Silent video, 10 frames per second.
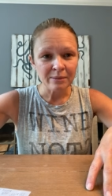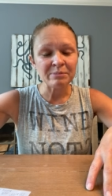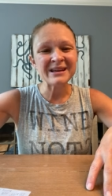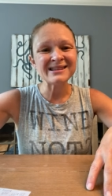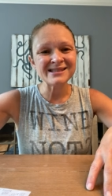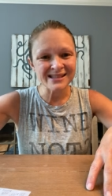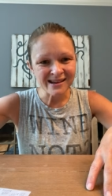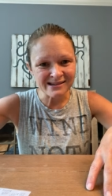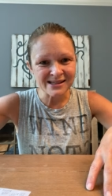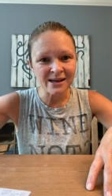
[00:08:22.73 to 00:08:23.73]
Being
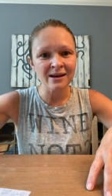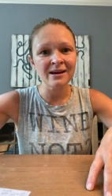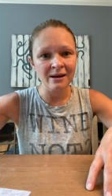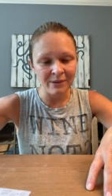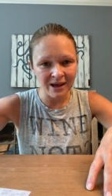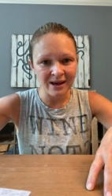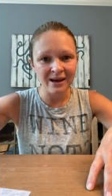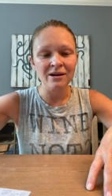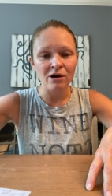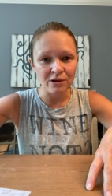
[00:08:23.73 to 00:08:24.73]
salesy and gimmicky
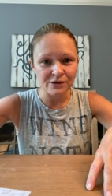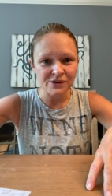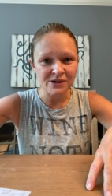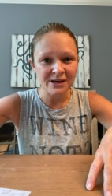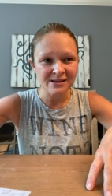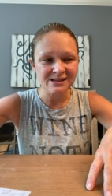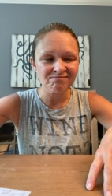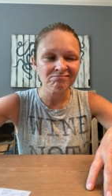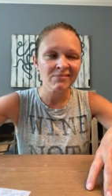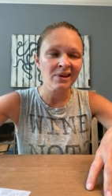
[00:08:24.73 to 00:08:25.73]
and all those things,
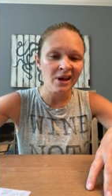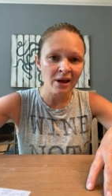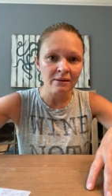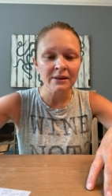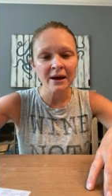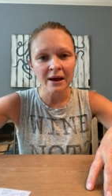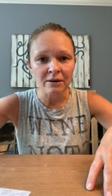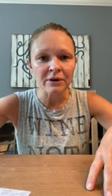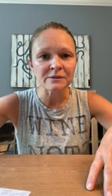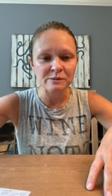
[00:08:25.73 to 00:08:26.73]
eh, that kind
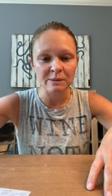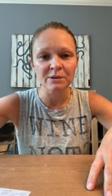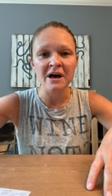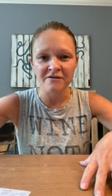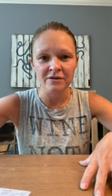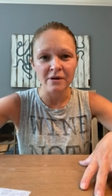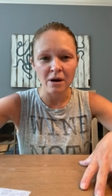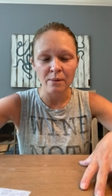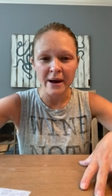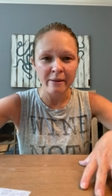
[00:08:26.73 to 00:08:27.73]
of rubs people off the
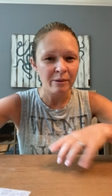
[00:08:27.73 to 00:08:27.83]
wrong way.